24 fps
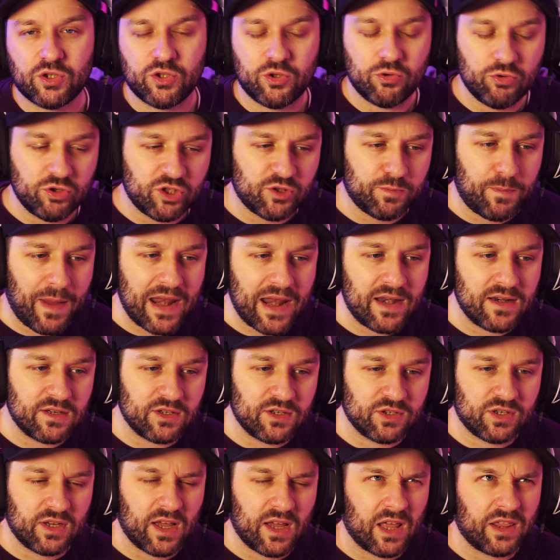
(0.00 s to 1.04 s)
You
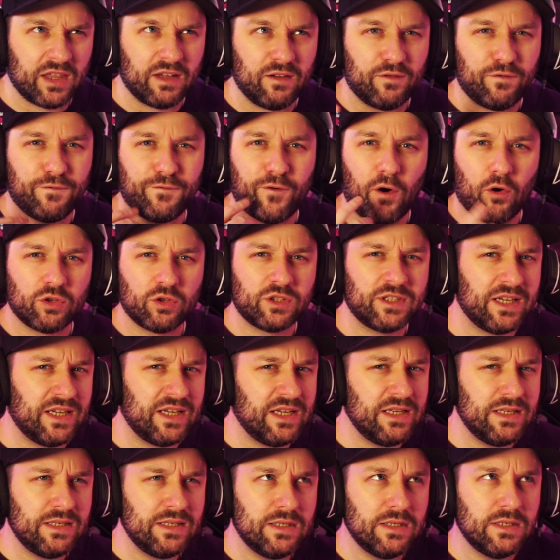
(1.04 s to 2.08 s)
spend, I think,
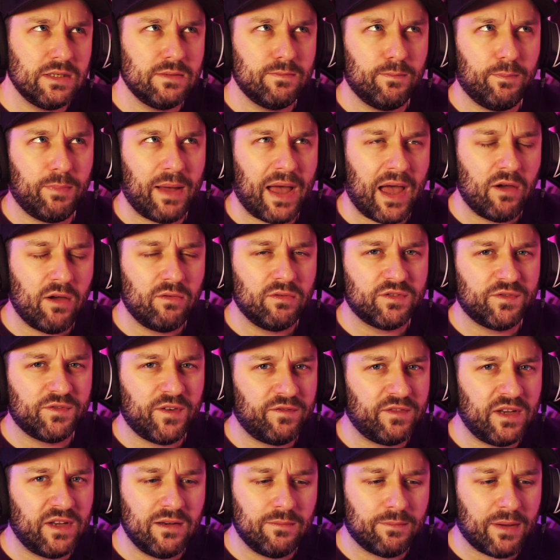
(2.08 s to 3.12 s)
£14,
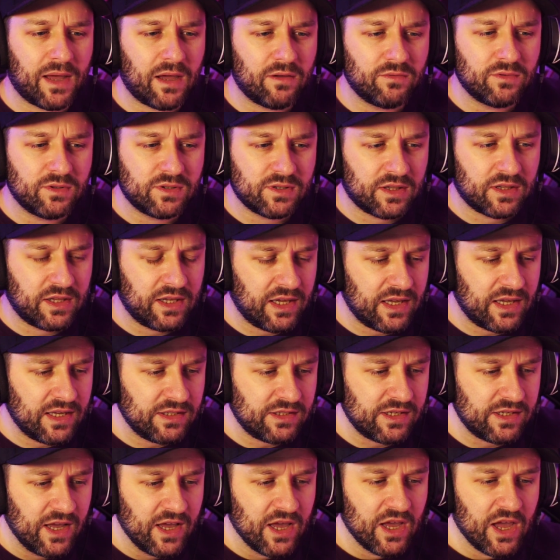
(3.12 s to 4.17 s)
£15, I think it
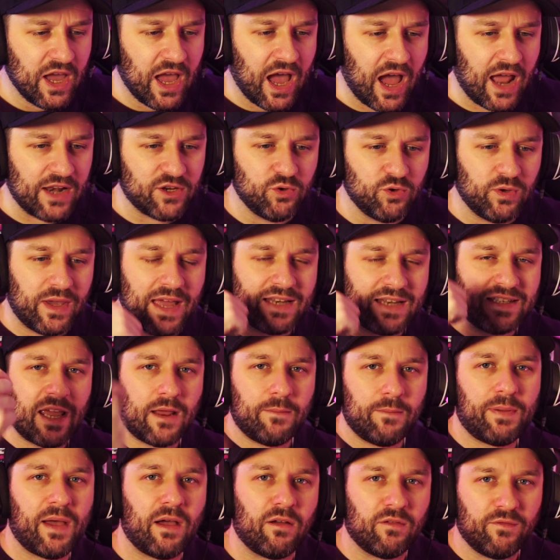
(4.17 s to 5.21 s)
is, and you get a
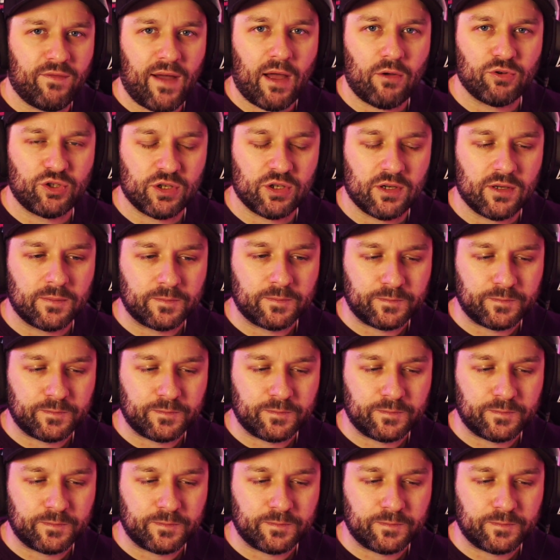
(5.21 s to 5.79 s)
£10 voucher.